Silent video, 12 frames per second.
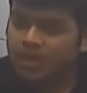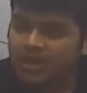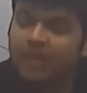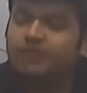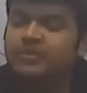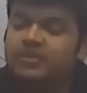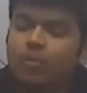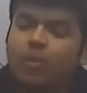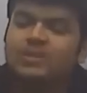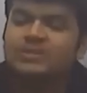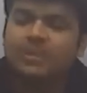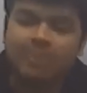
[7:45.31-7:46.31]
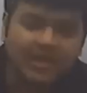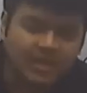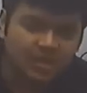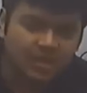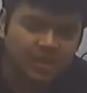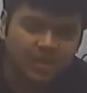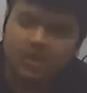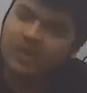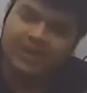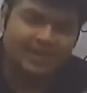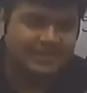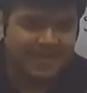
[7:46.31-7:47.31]
Kingfisher wants the money earlier,
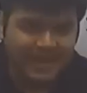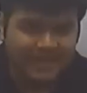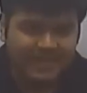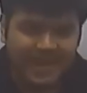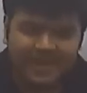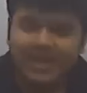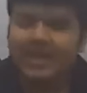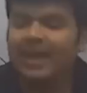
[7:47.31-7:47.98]
he's getting that.